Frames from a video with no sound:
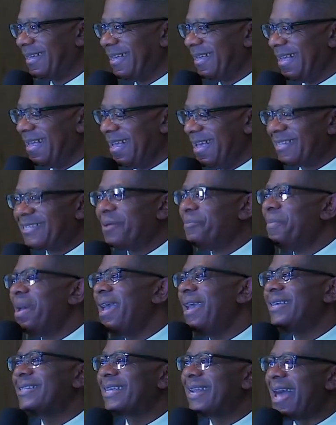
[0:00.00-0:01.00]
It's
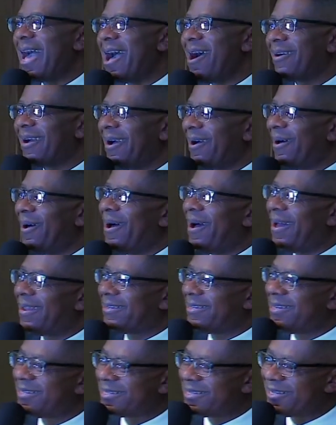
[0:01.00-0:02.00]
amazing how God
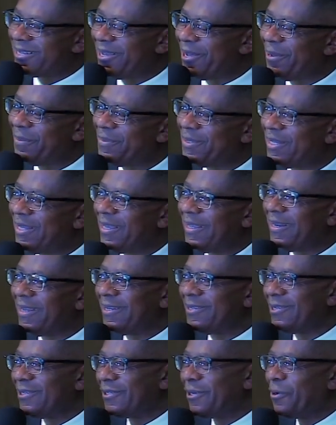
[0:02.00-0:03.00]
just comes in
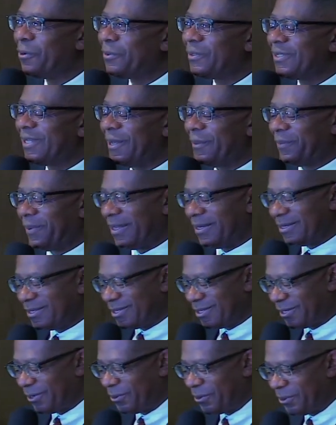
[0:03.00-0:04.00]
and shows up and
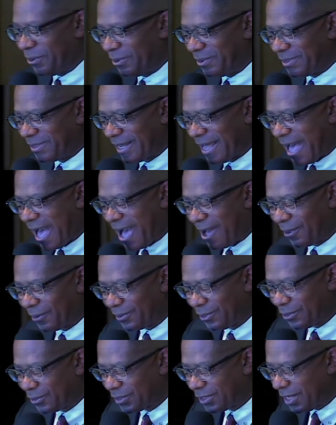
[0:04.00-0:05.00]
shows out.
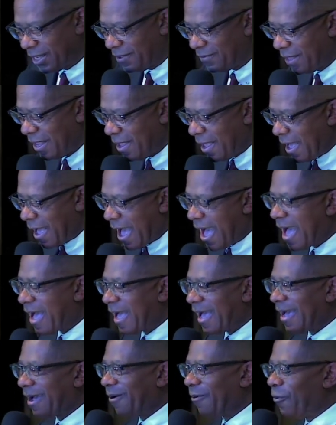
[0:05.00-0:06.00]
You see,
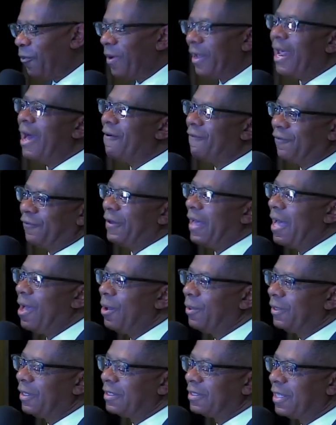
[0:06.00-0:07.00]
what I
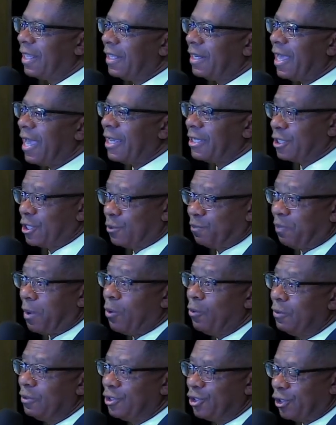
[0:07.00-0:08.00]
found is that
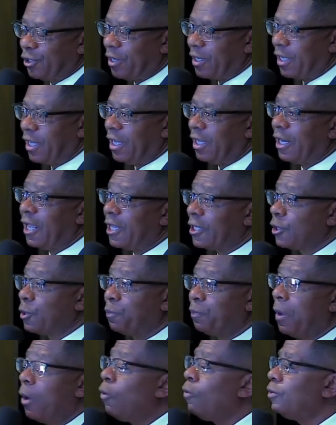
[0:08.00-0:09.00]
exposure, again,
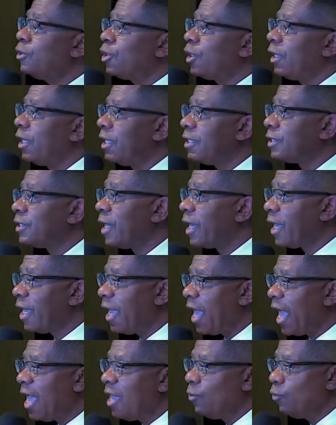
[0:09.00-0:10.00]
exposure is the
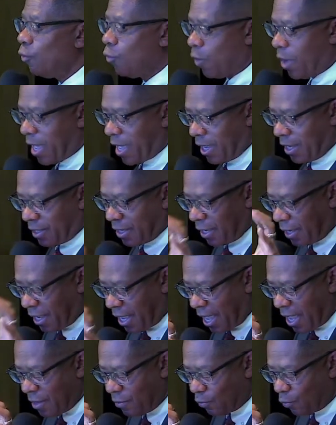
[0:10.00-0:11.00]
gateway, the
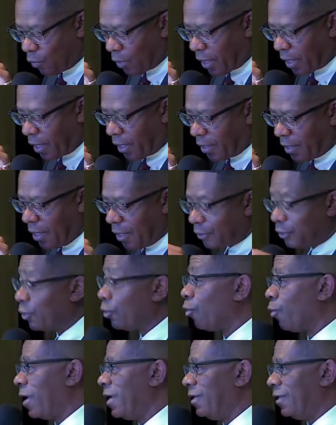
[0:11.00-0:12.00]
gateway to
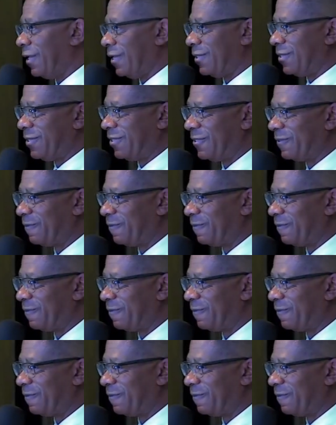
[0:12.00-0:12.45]
greatness.